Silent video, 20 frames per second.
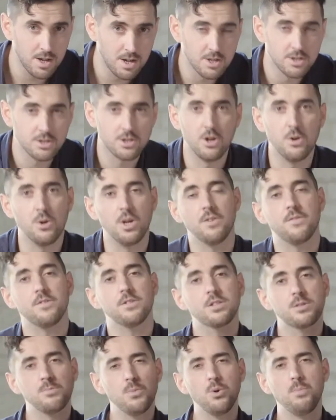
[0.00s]
So if
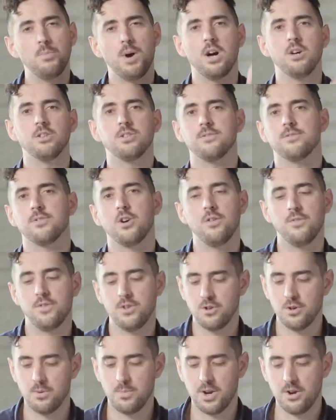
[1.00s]
small piles of coffee
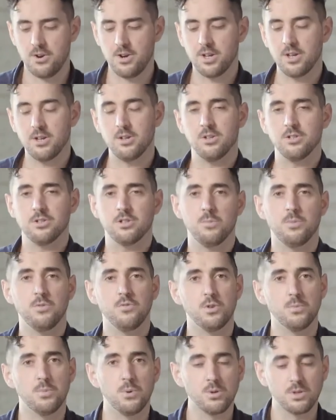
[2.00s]
are appearing on top of
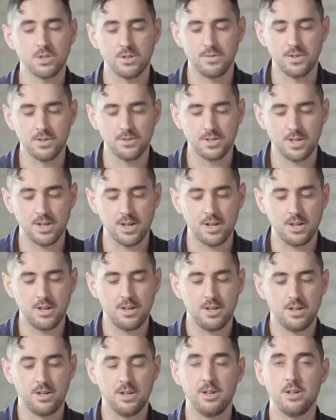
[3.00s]
your portafilter,
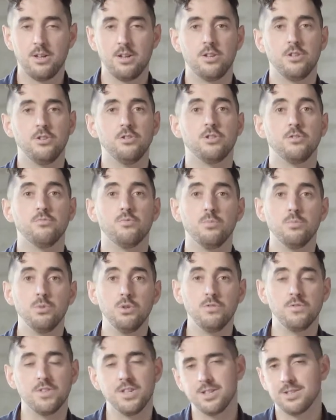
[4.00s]
you should
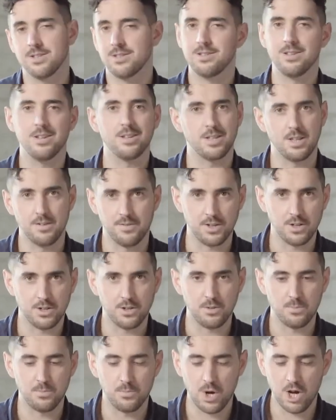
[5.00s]
remove this and give it a
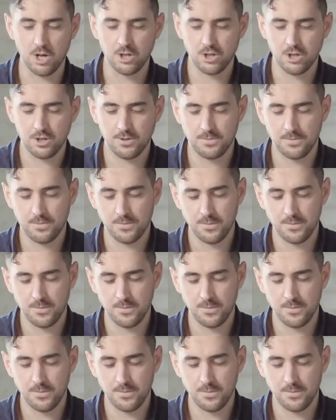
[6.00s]
good brush.